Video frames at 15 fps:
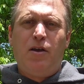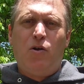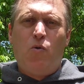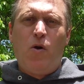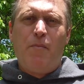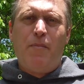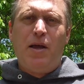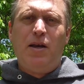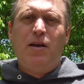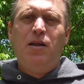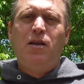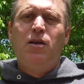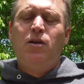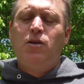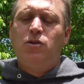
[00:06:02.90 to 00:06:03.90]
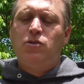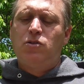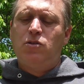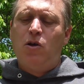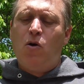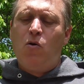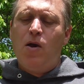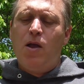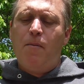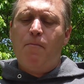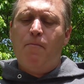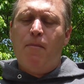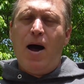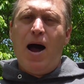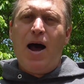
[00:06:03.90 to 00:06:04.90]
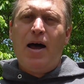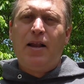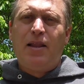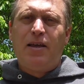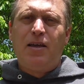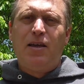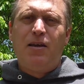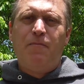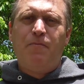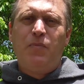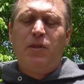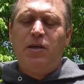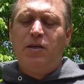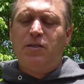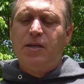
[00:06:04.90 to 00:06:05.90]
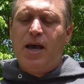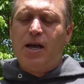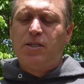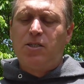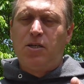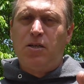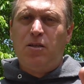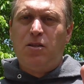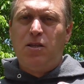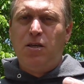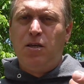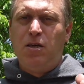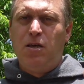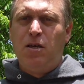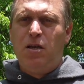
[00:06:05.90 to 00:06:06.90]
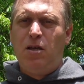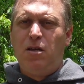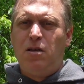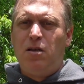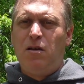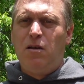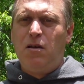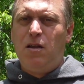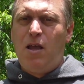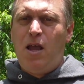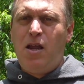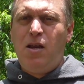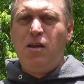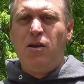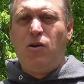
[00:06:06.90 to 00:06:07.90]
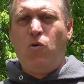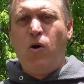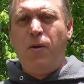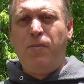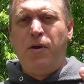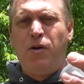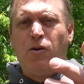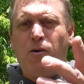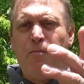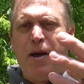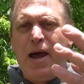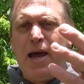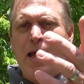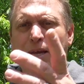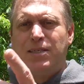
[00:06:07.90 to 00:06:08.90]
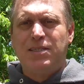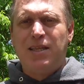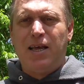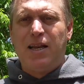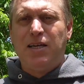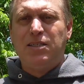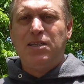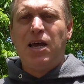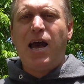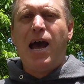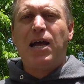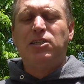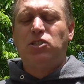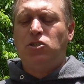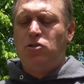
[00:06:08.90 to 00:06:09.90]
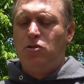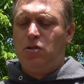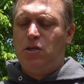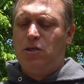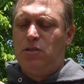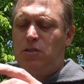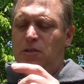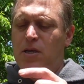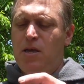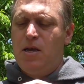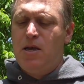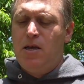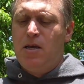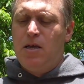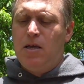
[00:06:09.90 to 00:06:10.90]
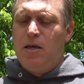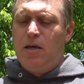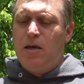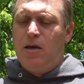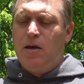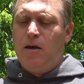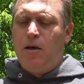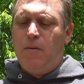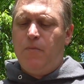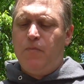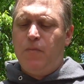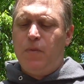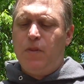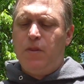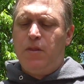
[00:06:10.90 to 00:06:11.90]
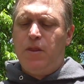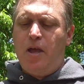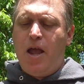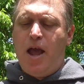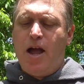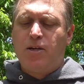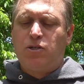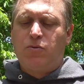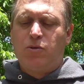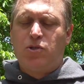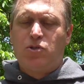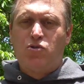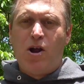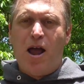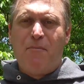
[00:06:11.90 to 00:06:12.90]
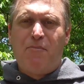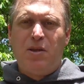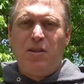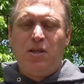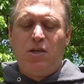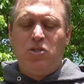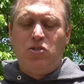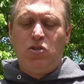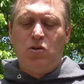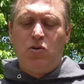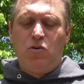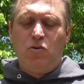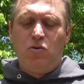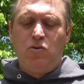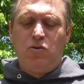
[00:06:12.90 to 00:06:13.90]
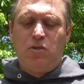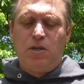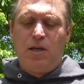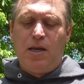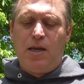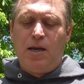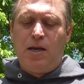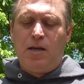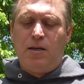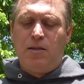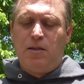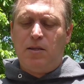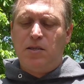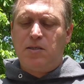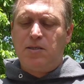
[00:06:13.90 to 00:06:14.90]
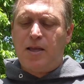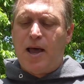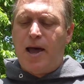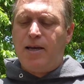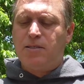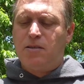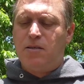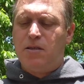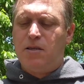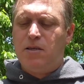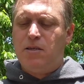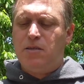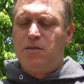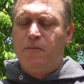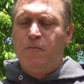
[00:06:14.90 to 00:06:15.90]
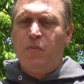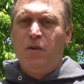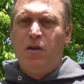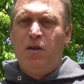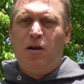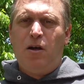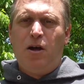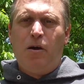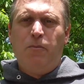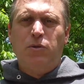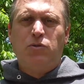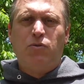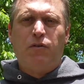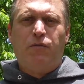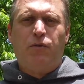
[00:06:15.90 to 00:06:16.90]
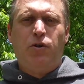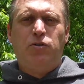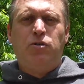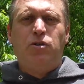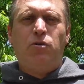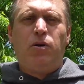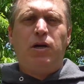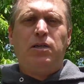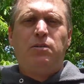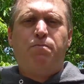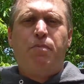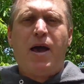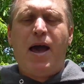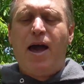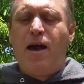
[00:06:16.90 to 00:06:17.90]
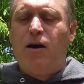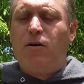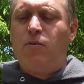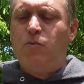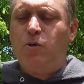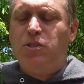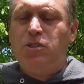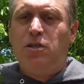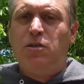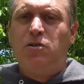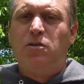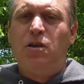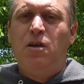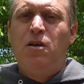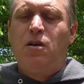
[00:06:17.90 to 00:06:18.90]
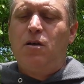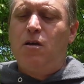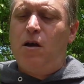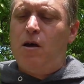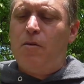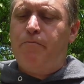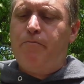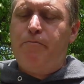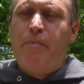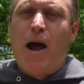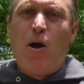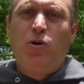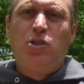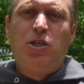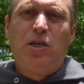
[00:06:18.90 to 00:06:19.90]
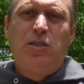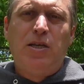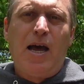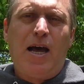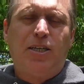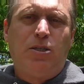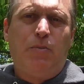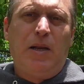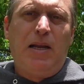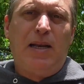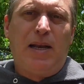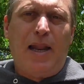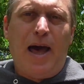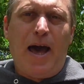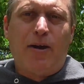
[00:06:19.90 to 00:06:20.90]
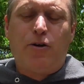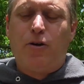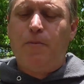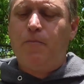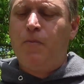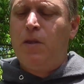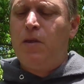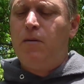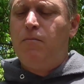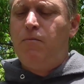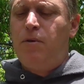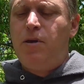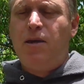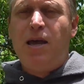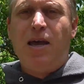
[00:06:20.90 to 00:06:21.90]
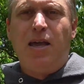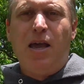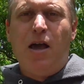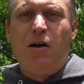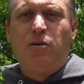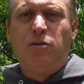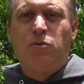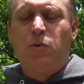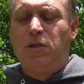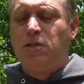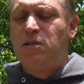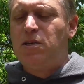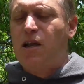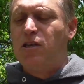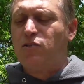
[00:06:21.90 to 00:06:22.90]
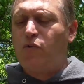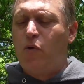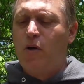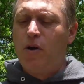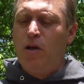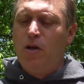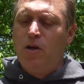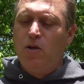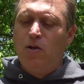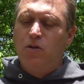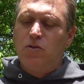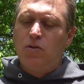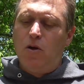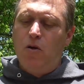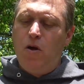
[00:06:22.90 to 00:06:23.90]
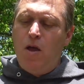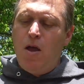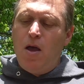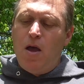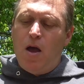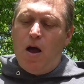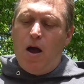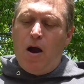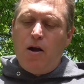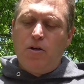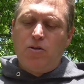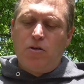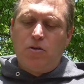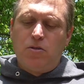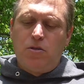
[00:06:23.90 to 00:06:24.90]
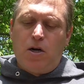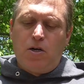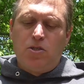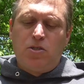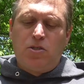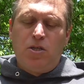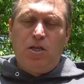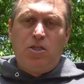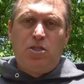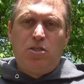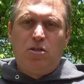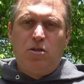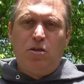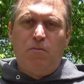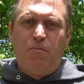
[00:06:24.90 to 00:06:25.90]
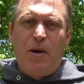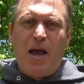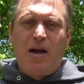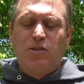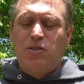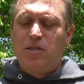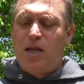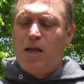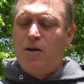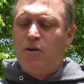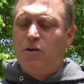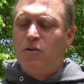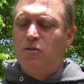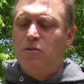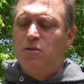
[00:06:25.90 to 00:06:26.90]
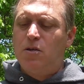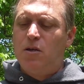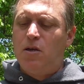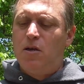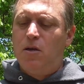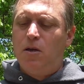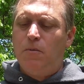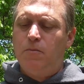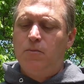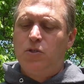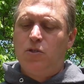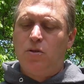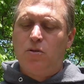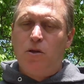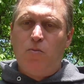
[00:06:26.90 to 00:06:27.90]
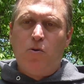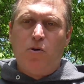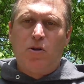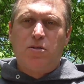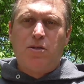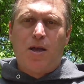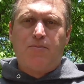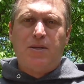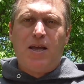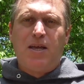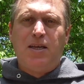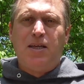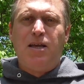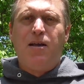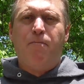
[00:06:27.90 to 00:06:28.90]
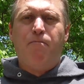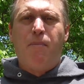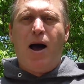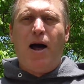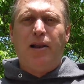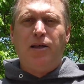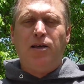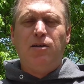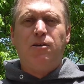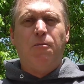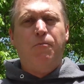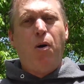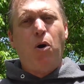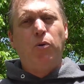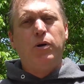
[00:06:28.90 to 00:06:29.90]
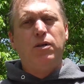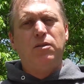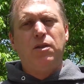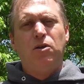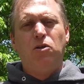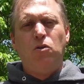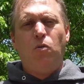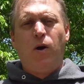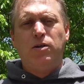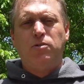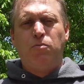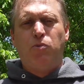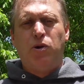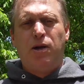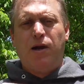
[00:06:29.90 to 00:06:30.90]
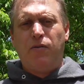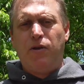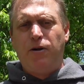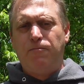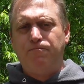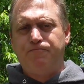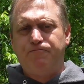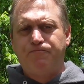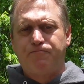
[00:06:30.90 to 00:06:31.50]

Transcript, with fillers: Equipment. So MOLLE is actually the any equipment or bags that attach to this. Um, the actual strapping that is used and the size of these um, was referred to as PAL, which is called Pouch Attachment Ladder. PAL is what it stands for. So ours are, are stitched to PAL standards, um, so they will accept any MOLLE component that you want to put on there.